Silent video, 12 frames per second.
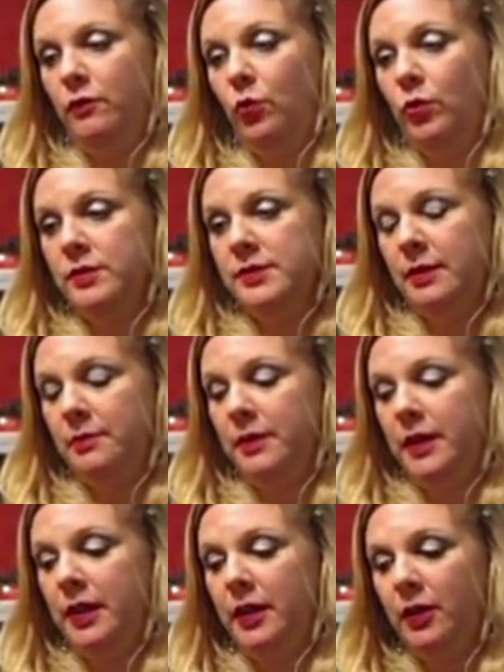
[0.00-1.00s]
for
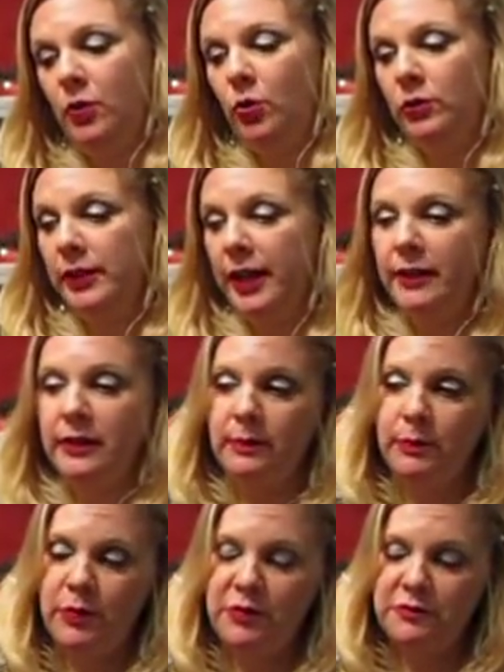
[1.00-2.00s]
something or letting
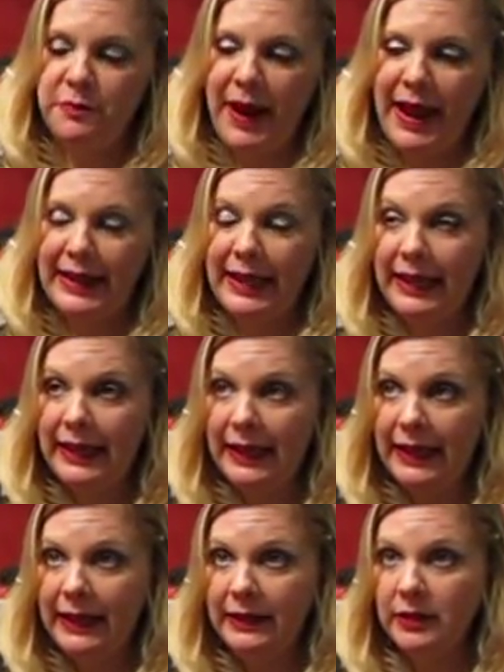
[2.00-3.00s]
them move back
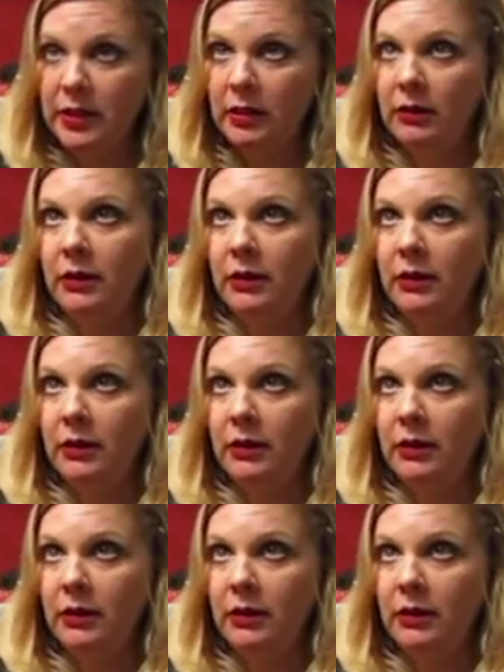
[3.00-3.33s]
in.